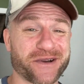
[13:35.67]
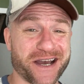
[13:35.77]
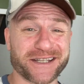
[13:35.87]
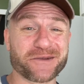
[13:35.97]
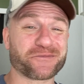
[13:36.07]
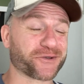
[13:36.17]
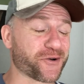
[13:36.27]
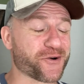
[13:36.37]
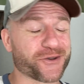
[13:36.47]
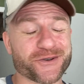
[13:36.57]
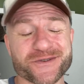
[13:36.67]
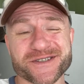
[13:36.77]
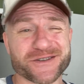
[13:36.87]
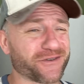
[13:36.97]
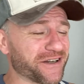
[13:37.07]
I did put
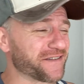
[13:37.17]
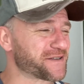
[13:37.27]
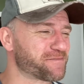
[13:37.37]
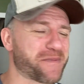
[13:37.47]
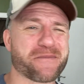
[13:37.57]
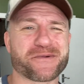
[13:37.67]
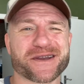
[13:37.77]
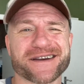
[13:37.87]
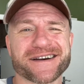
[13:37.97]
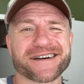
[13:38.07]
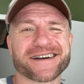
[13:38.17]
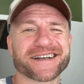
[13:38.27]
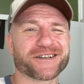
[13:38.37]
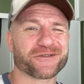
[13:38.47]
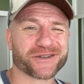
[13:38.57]
onions and olives, paprika
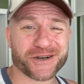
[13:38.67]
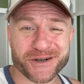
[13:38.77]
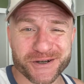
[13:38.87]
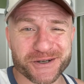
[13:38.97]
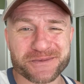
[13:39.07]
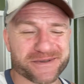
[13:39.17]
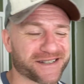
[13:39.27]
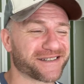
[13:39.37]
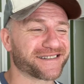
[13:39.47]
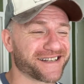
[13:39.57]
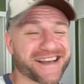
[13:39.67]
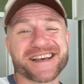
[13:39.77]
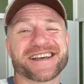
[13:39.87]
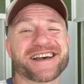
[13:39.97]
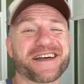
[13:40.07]
and all the herbs, and
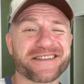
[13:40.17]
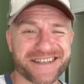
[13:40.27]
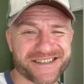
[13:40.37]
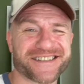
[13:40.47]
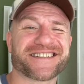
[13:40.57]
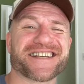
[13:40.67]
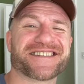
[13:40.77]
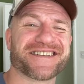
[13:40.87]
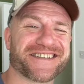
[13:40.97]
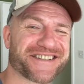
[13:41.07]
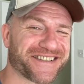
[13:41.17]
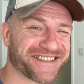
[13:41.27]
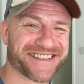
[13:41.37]
I think it's gonna taste delicious.